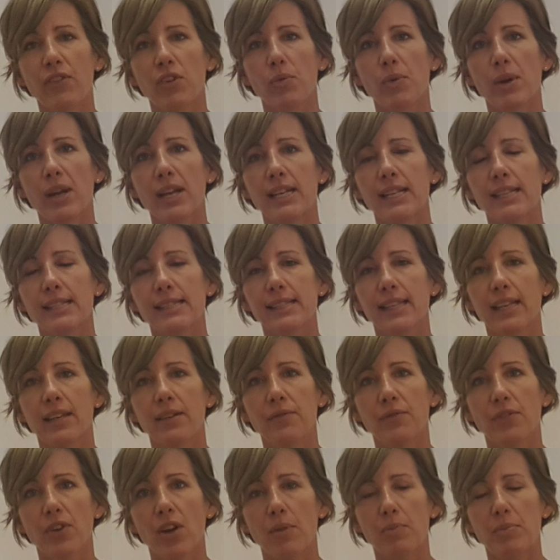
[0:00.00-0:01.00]
everyone, it's
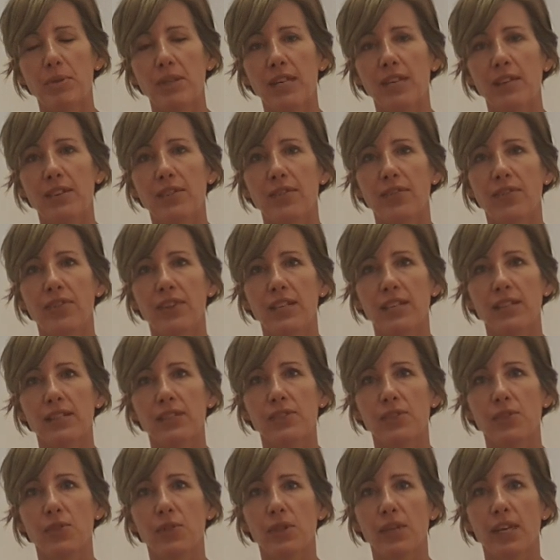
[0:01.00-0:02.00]
Kim Vopni, the
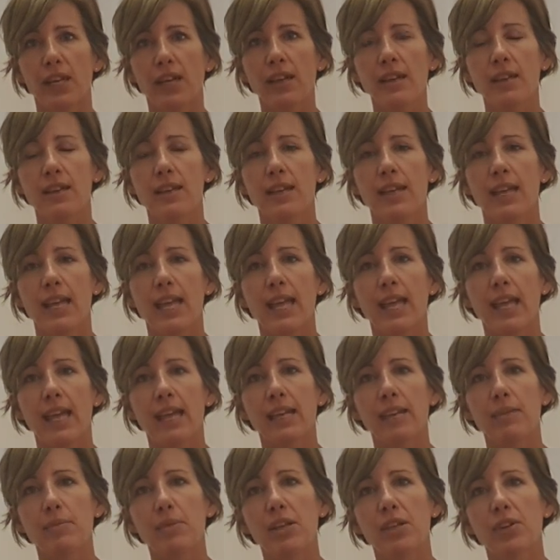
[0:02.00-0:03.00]
fitness doula,
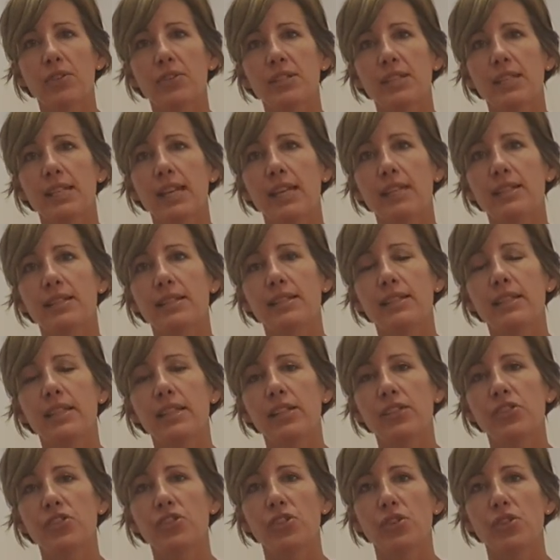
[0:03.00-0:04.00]
and I'm here today to
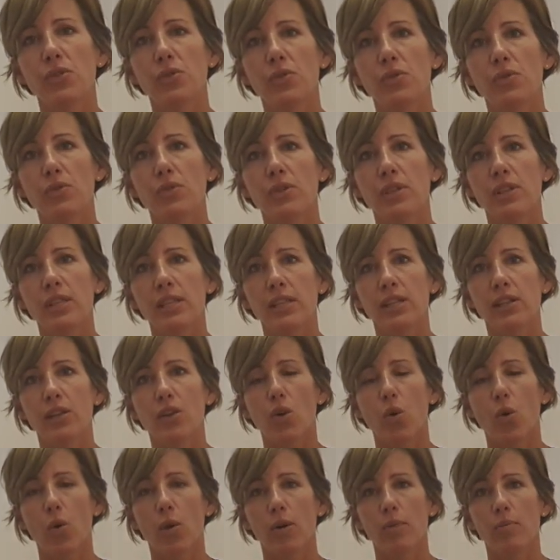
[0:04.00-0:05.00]
teach you the
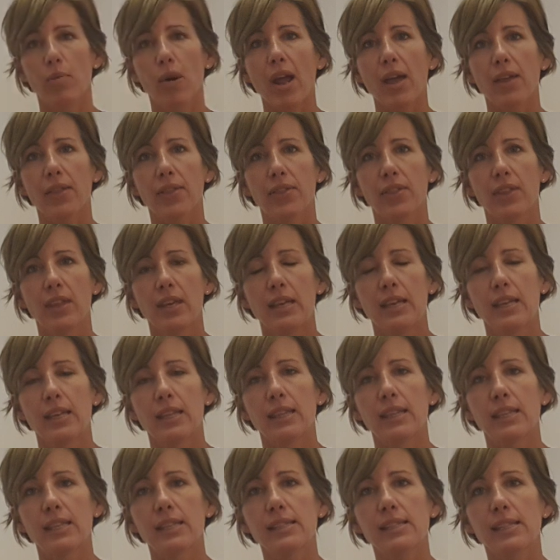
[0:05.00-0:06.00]
core breath.
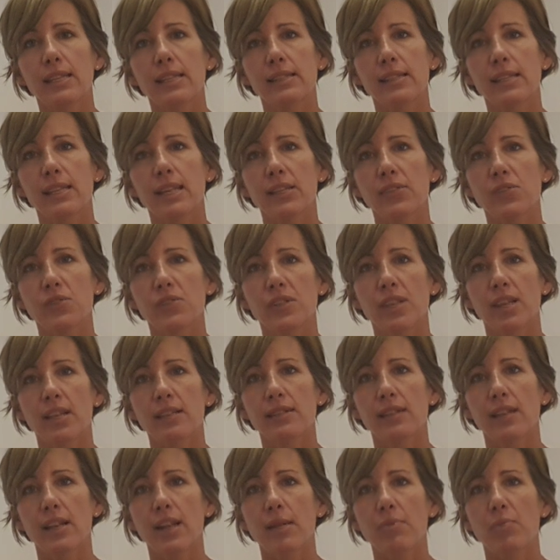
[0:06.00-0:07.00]
This is an
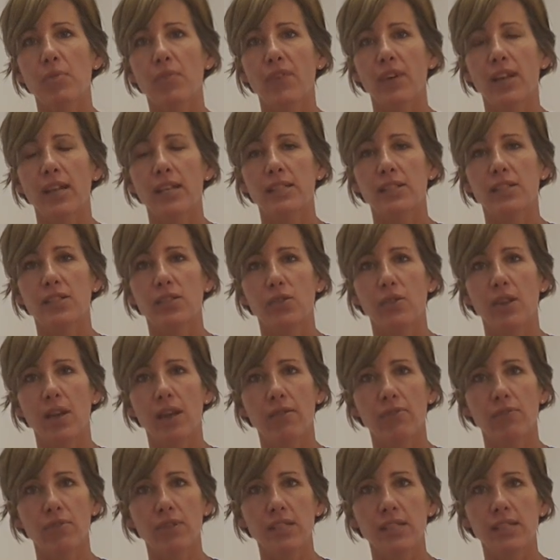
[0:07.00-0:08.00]
exercise that I provide to
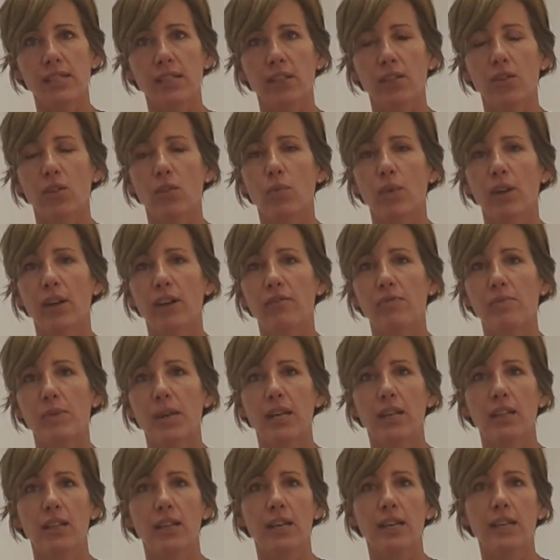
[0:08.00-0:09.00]
every single one of
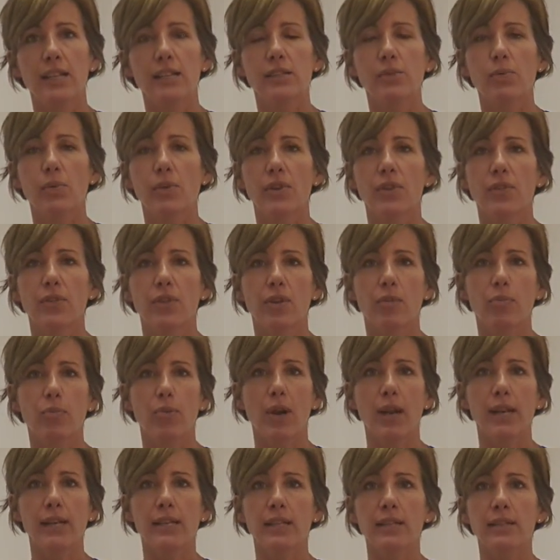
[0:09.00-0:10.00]
my clients, whether they're
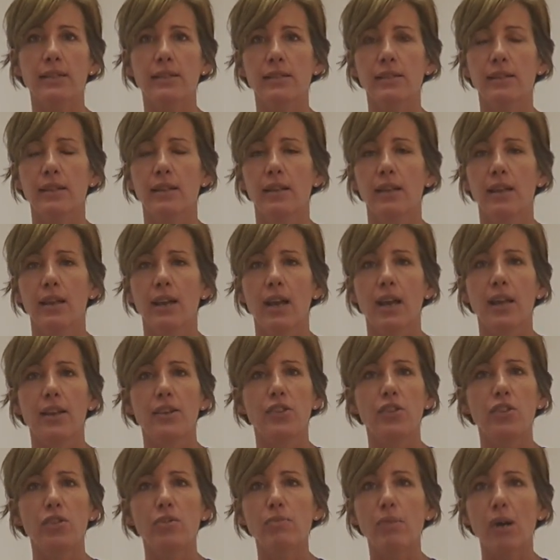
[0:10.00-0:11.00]
pregnant, a
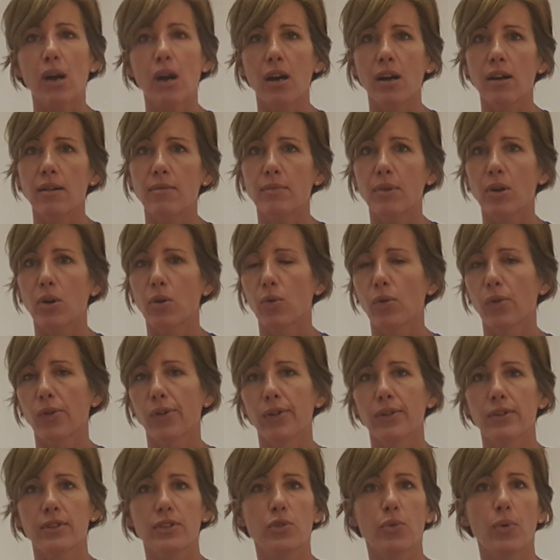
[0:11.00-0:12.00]
new mom,
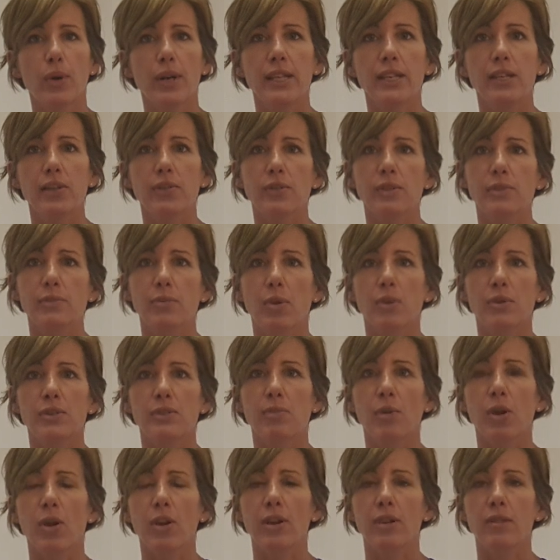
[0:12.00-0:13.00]
or 20 years
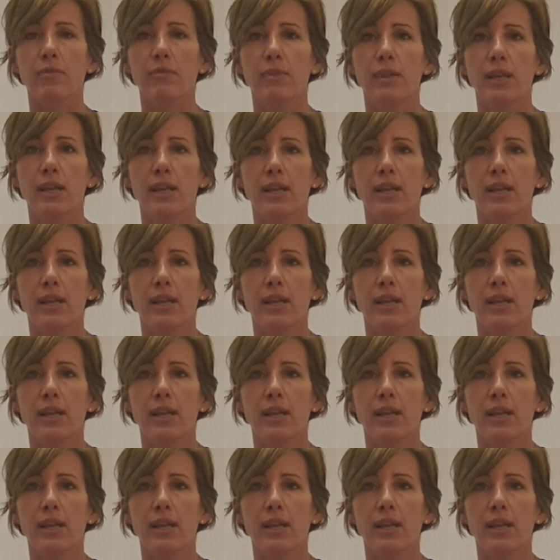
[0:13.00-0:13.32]
postpartum.